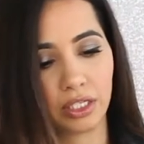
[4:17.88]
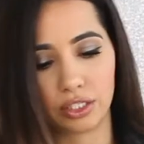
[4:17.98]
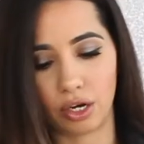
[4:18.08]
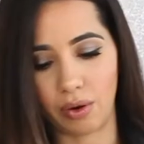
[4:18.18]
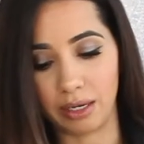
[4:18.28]

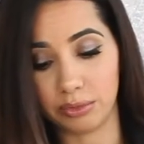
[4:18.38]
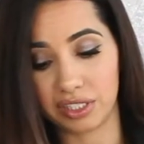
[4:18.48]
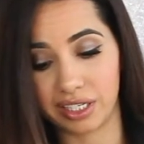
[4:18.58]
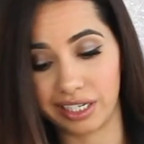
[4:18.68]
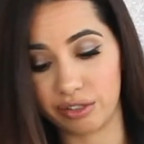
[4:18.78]
So I'm
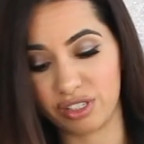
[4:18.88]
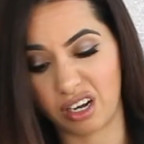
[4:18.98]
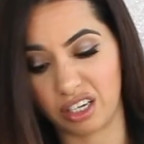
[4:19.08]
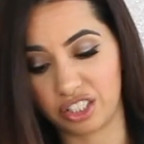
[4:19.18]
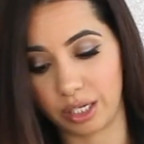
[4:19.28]
just going to use
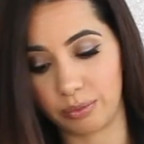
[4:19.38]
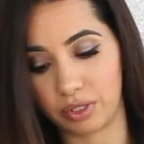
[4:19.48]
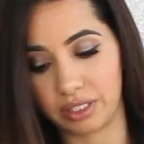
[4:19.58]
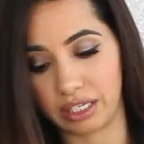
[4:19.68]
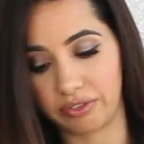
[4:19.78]
Scotch tape. You
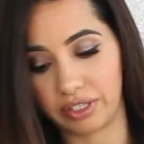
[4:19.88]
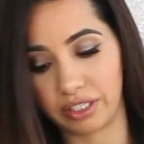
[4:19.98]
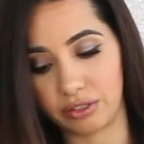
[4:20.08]
can definitely